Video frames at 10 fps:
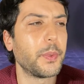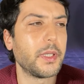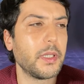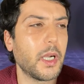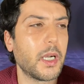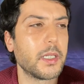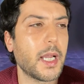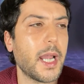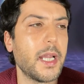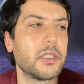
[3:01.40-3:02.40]
with yarn,
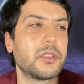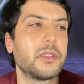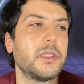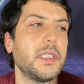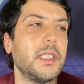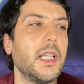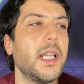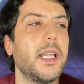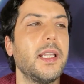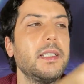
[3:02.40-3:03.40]
I actually
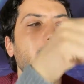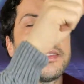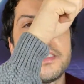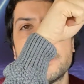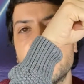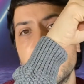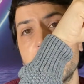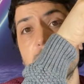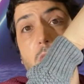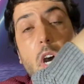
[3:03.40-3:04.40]
insert the
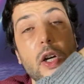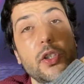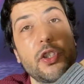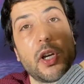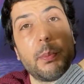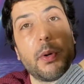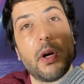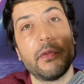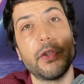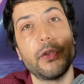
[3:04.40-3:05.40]
needle on top
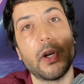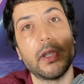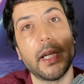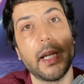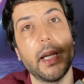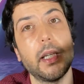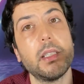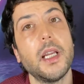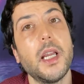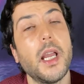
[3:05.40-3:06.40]
of the doll head.
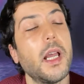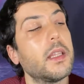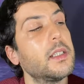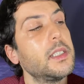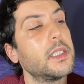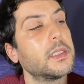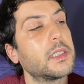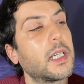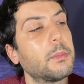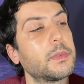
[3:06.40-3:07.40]
The needle
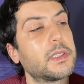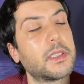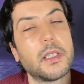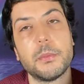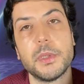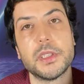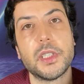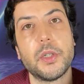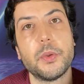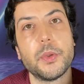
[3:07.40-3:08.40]
comes
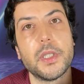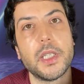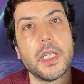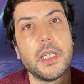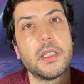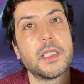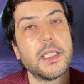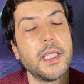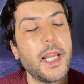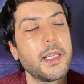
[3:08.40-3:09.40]
below here the
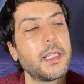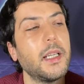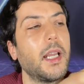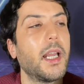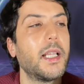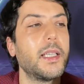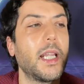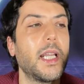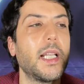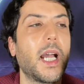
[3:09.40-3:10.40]
neck, and
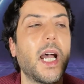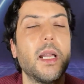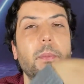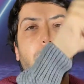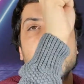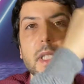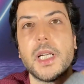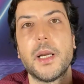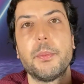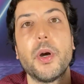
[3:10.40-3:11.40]
then I pull it
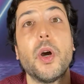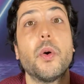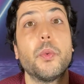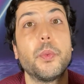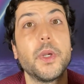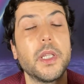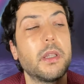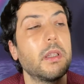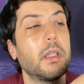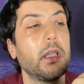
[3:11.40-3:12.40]
up
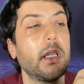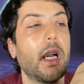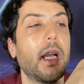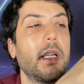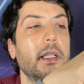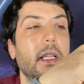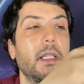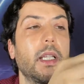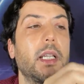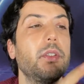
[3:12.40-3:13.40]
with the yarn,
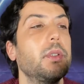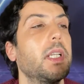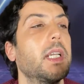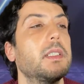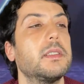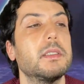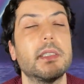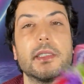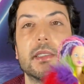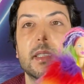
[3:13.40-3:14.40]
and then you get
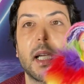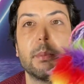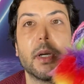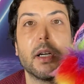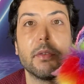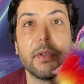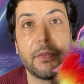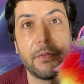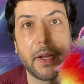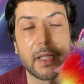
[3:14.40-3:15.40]
this type of
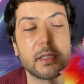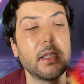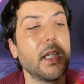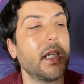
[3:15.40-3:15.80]
effect.